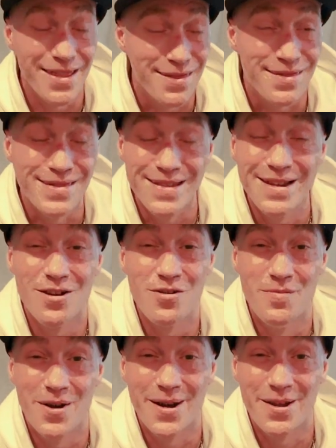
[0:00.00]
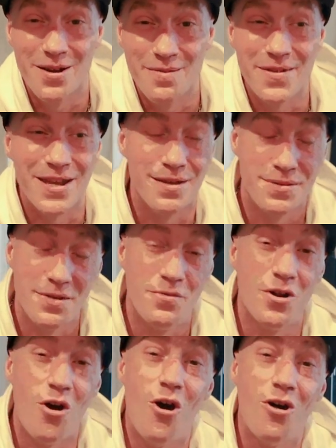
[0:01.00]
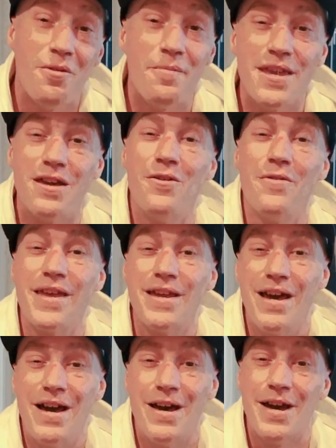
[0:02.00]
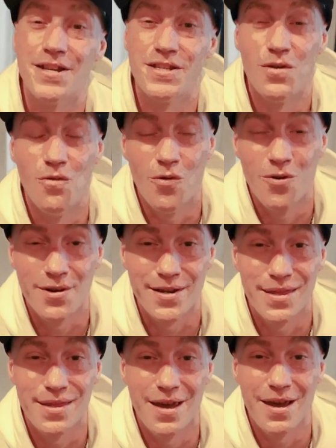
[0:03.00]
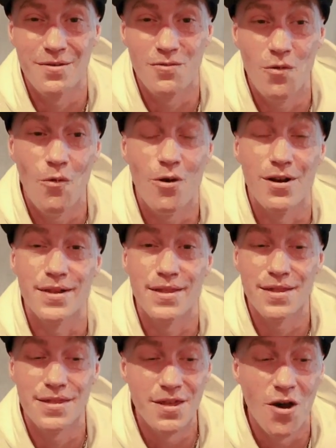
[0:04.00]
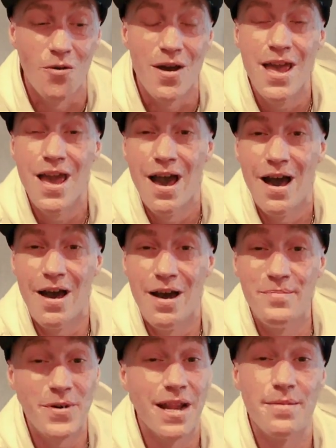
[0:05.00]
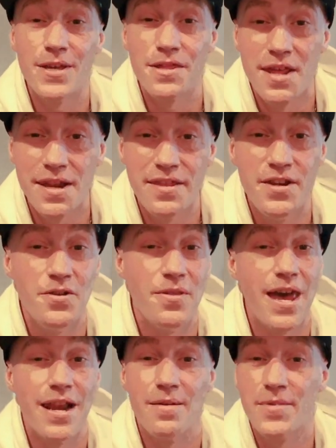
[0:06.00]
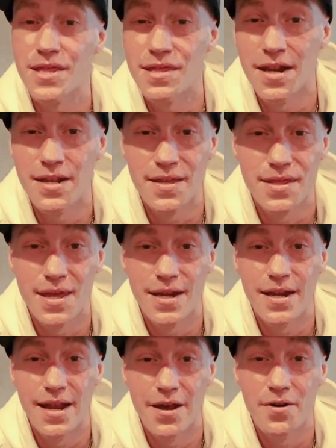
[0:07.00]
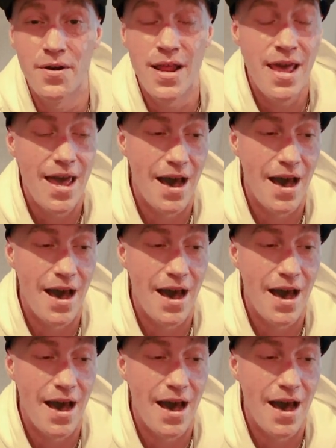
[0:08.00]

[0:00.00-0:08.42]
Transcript: Zero money on it because it would all be going towards rewards. So, but I'm excited to do that. I'm excited to send it out.